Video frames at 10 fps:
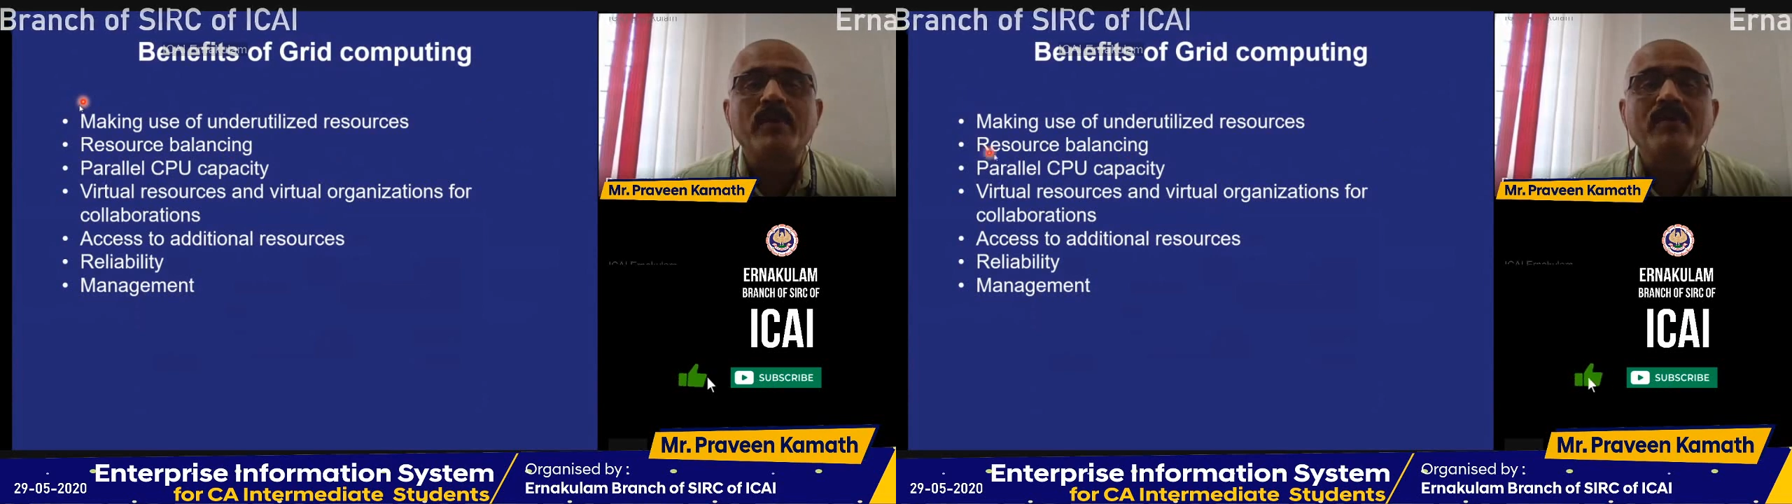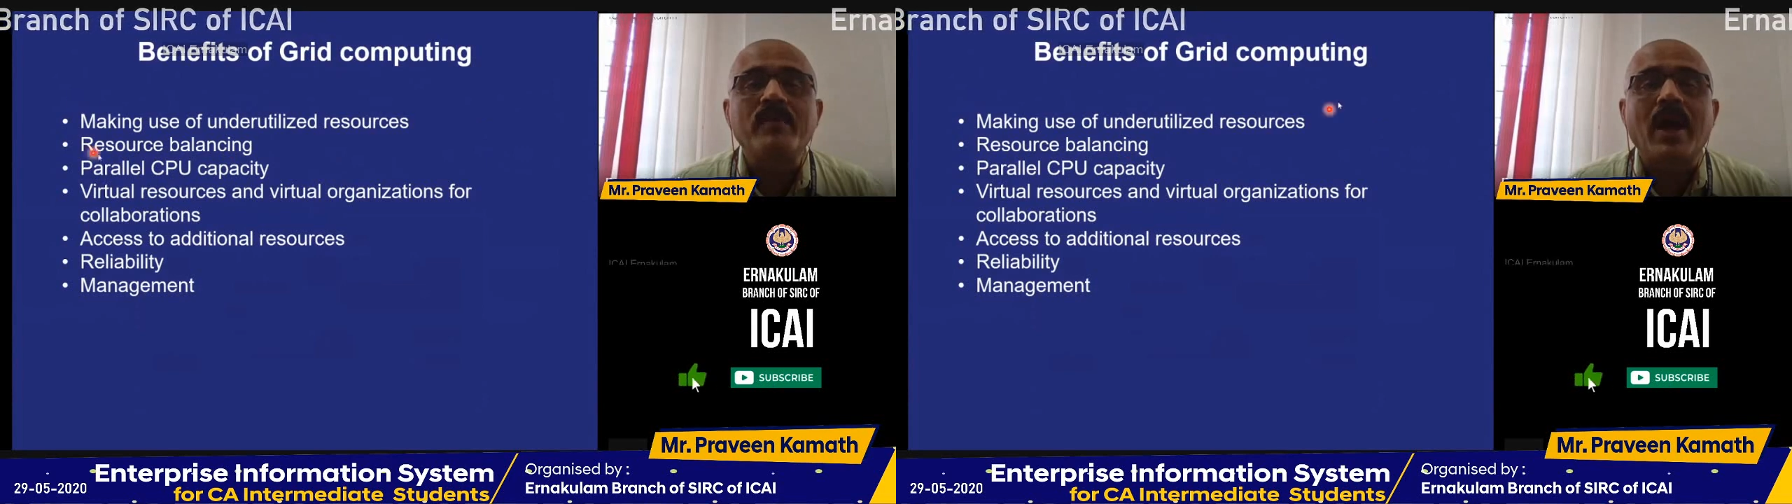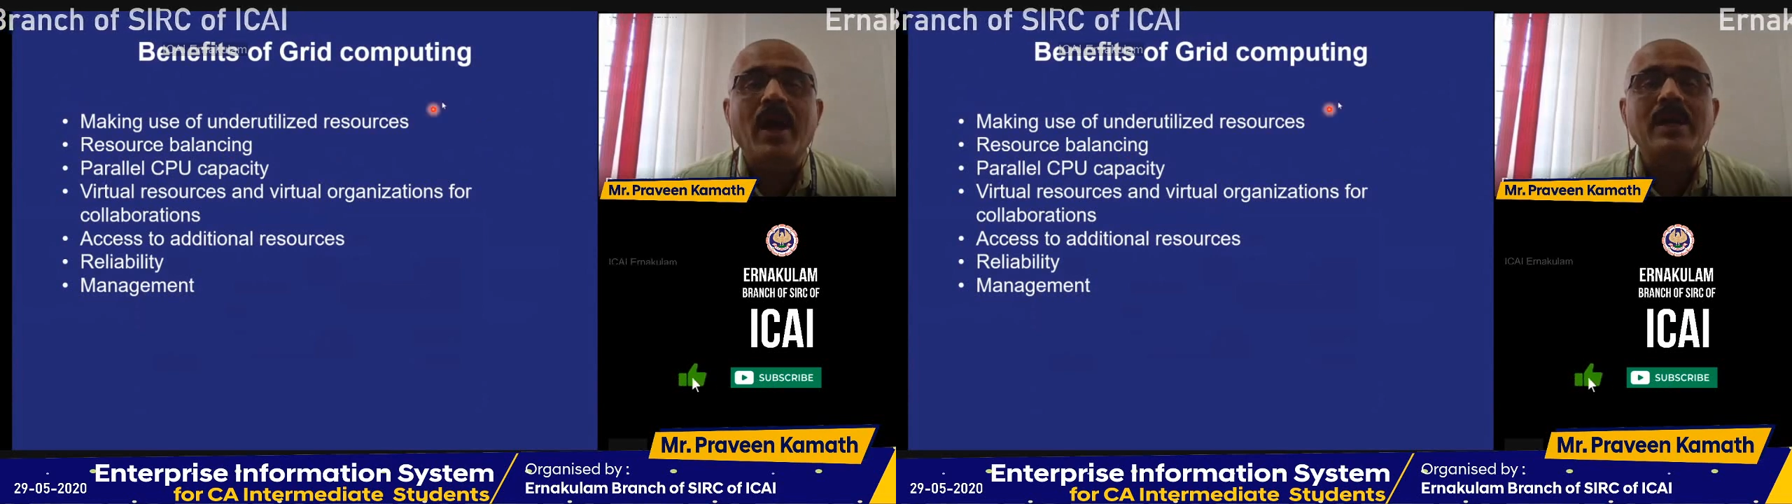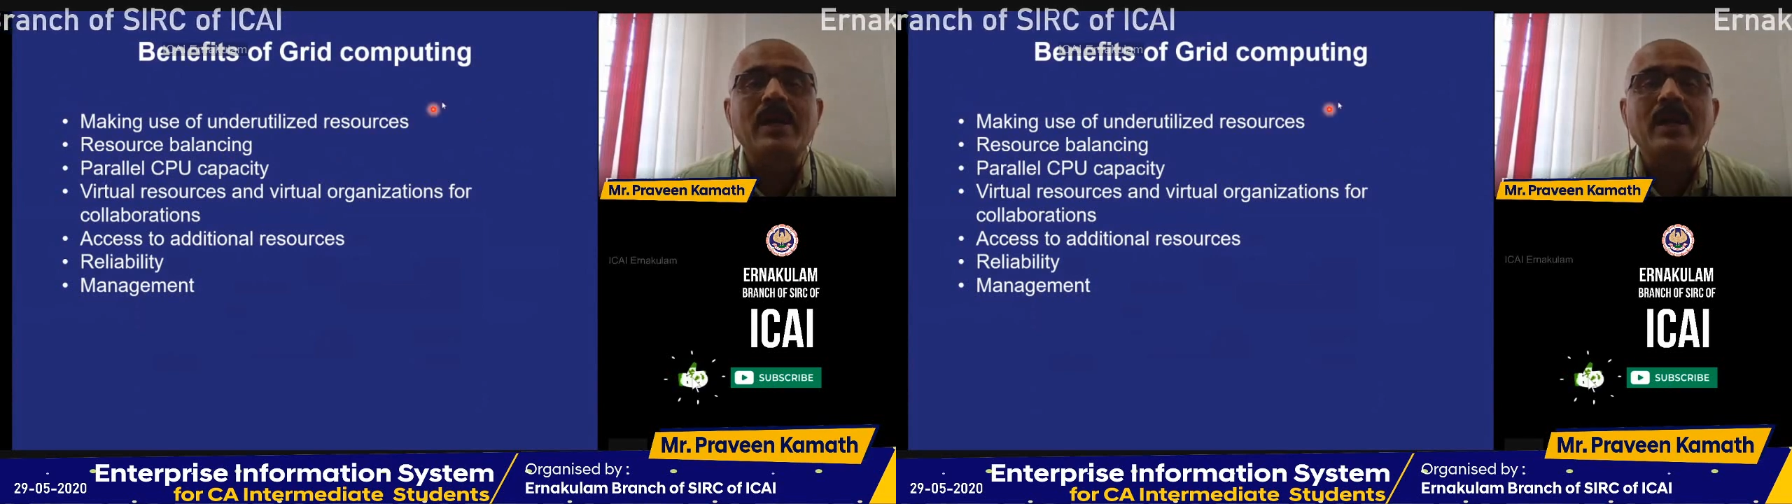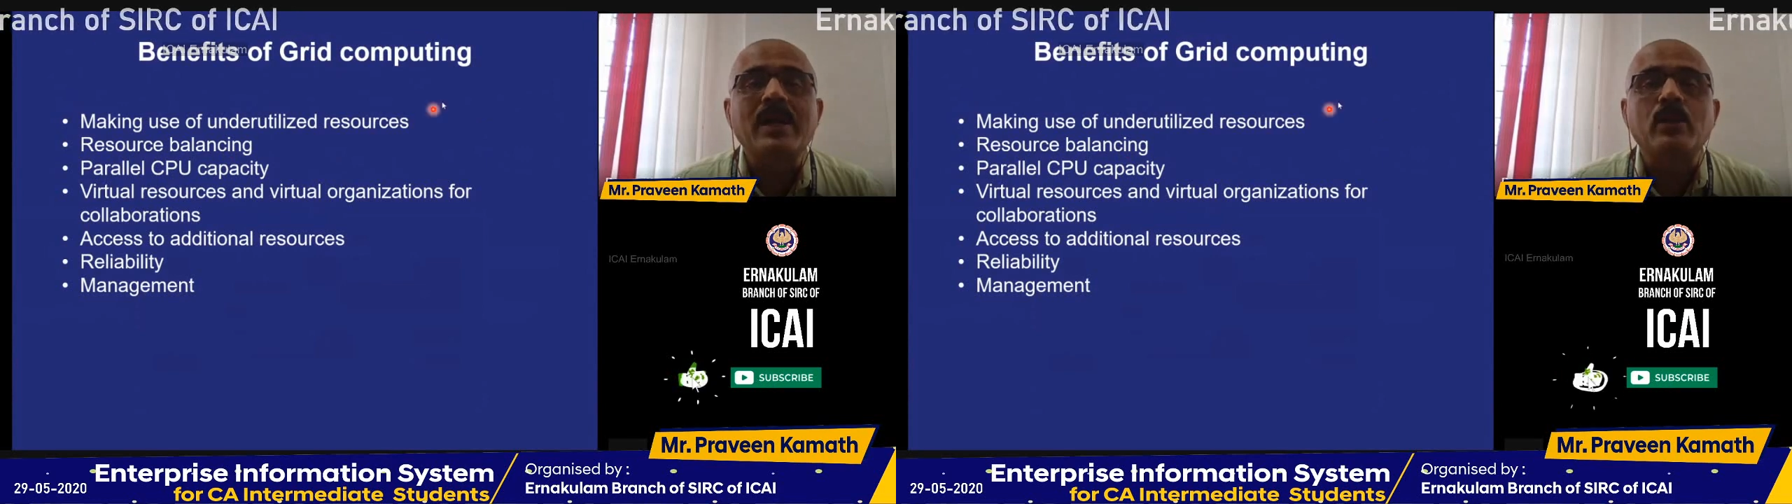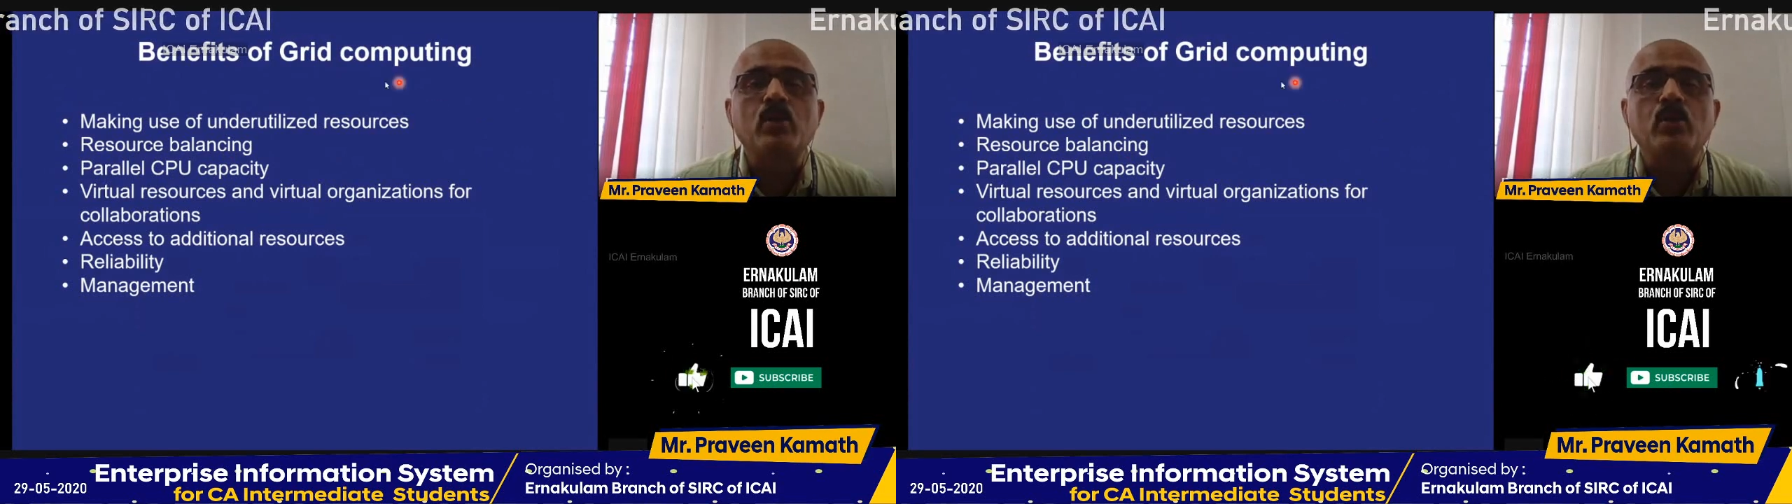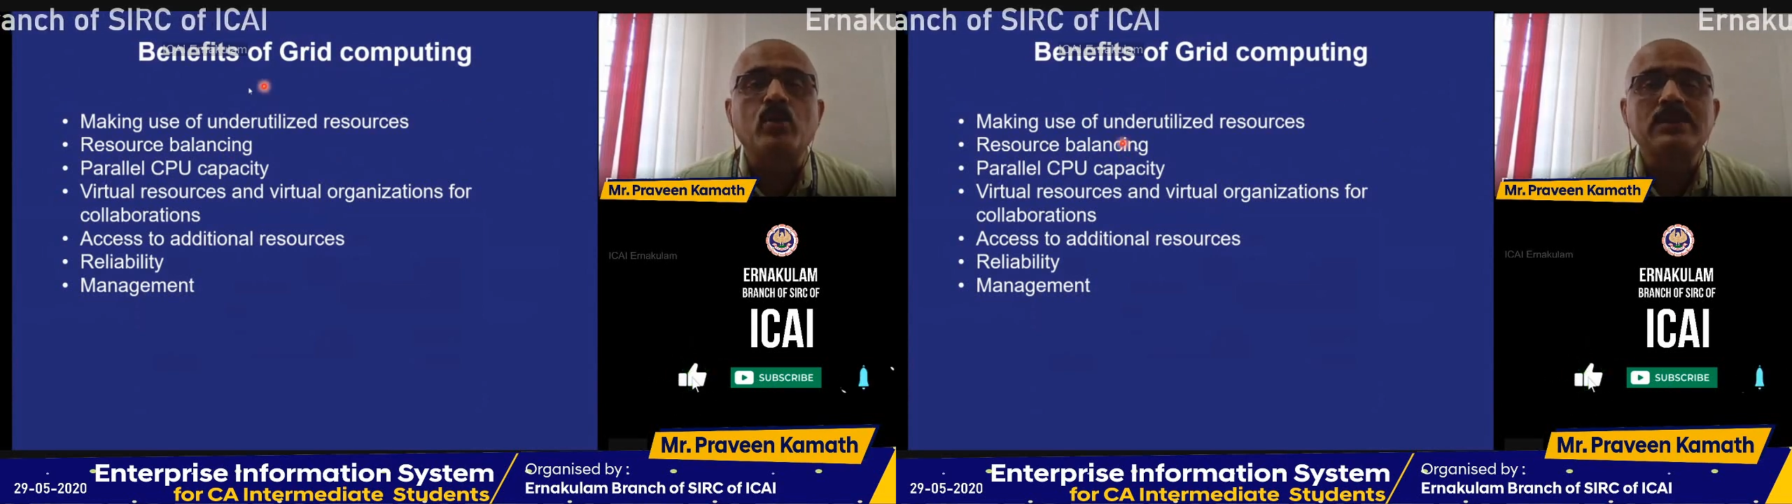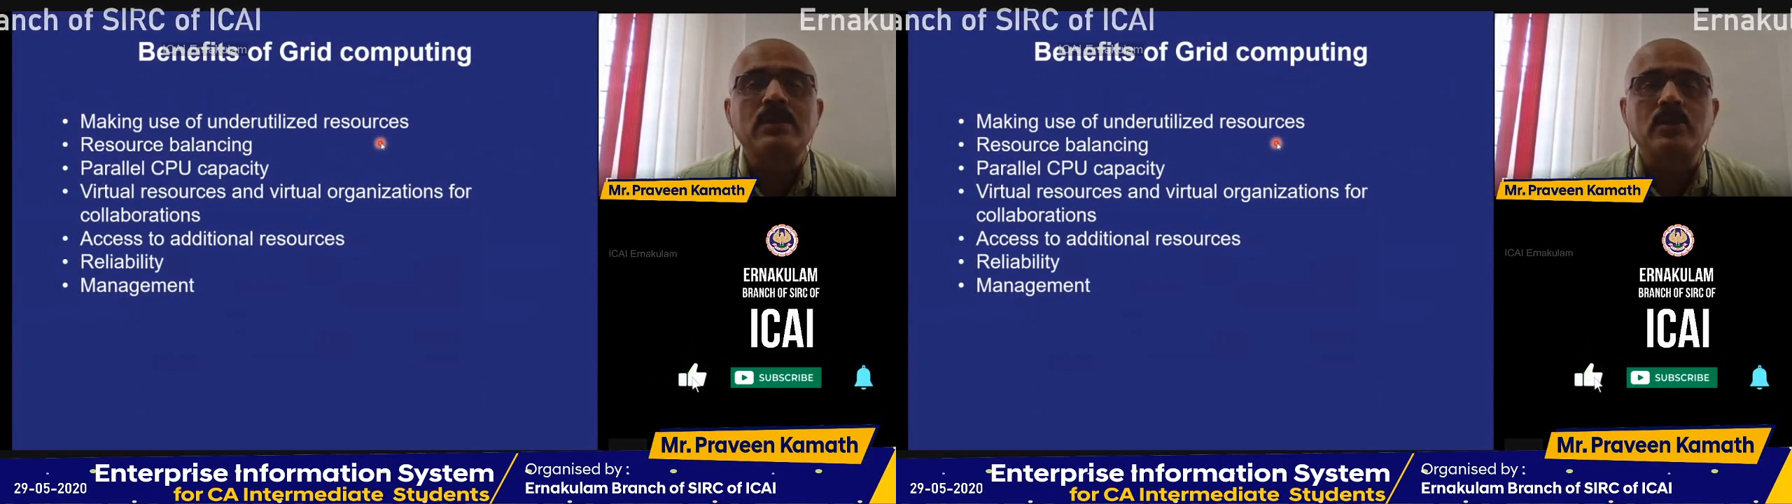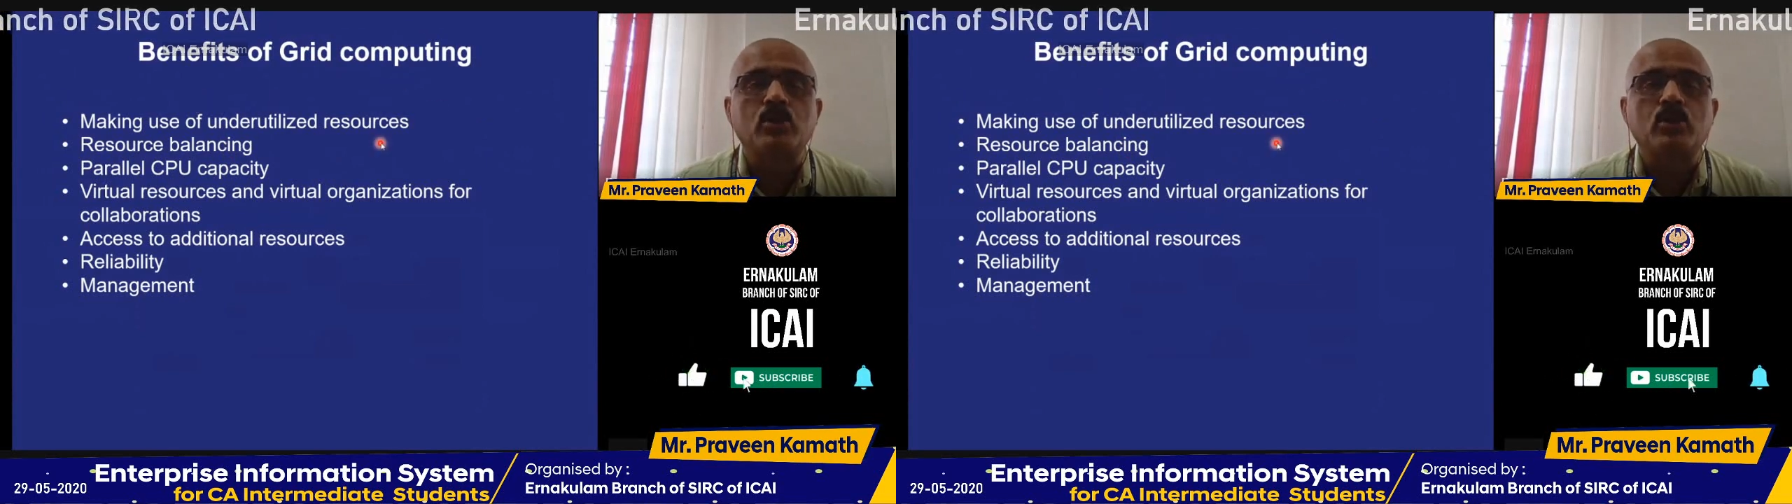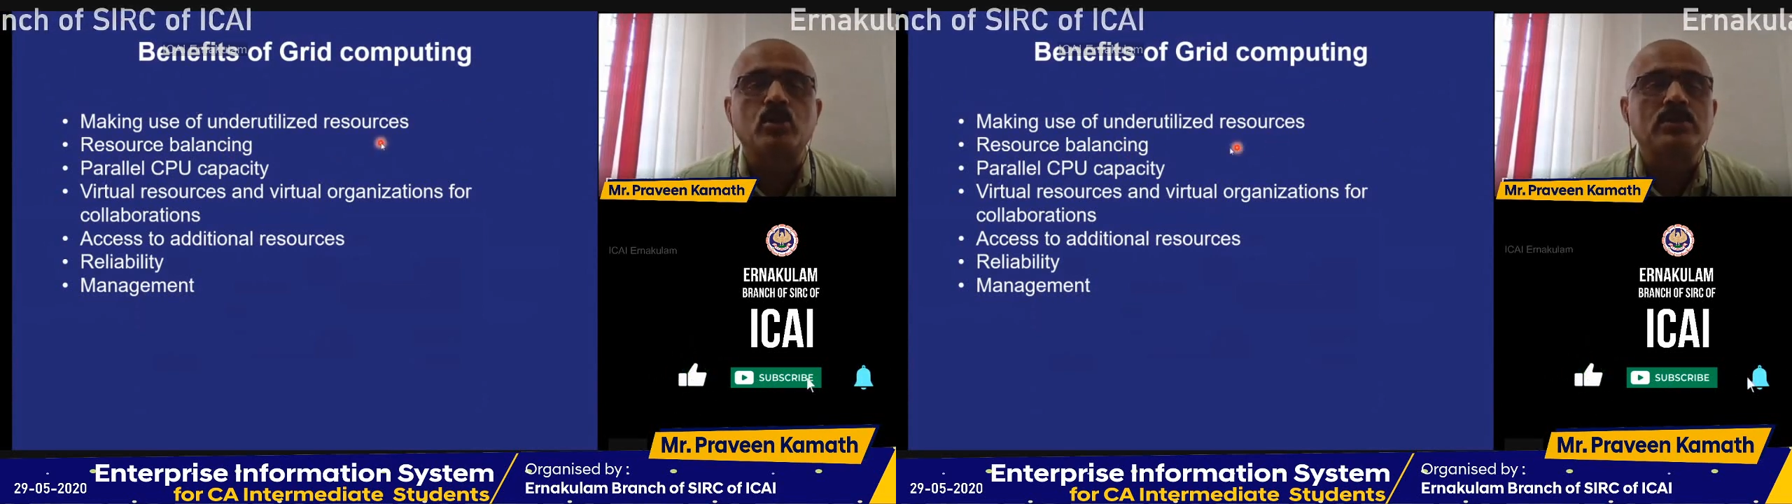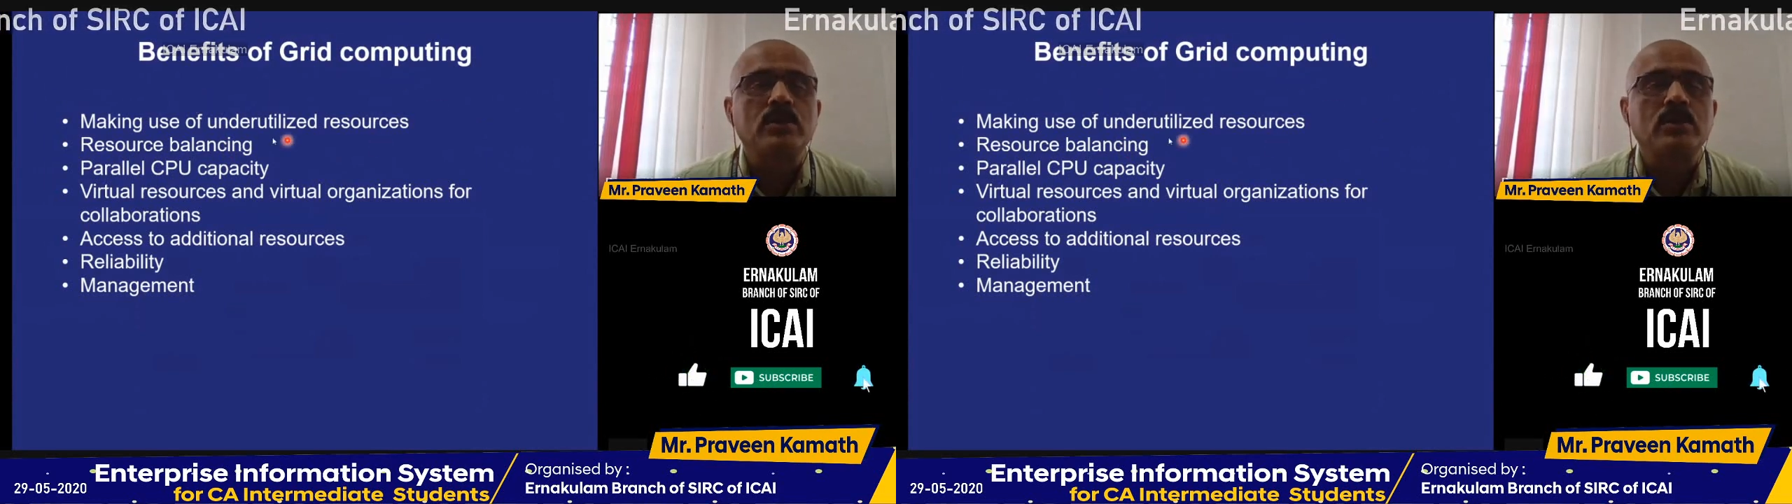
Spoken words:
underutilized resources.